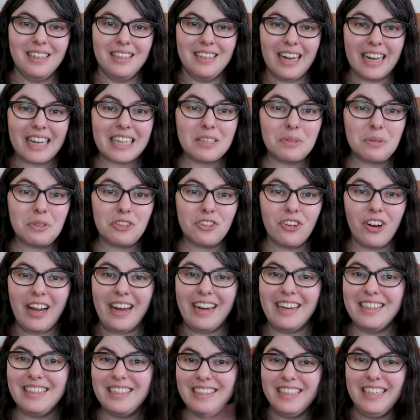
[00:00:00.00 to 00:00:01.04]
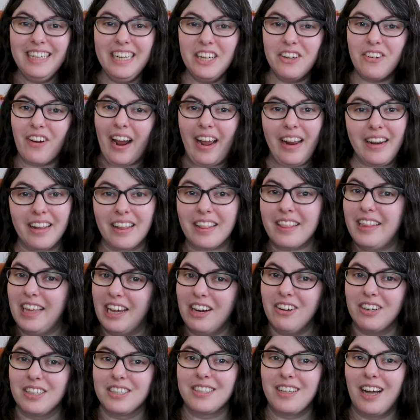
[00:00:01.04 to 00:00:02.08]
Next, we're trying T. Grand and
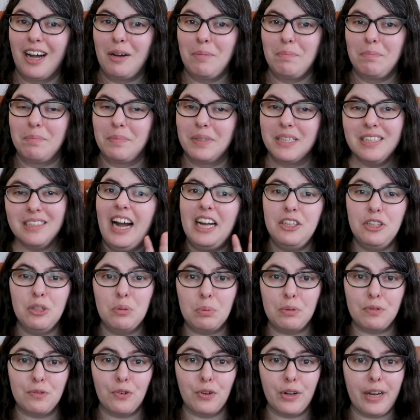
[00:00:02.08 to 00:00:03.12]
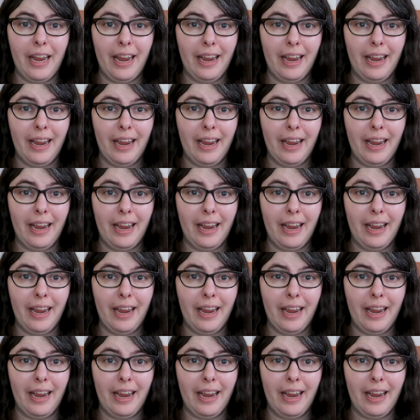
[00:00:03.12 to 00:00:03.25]
their Assam. I do prefer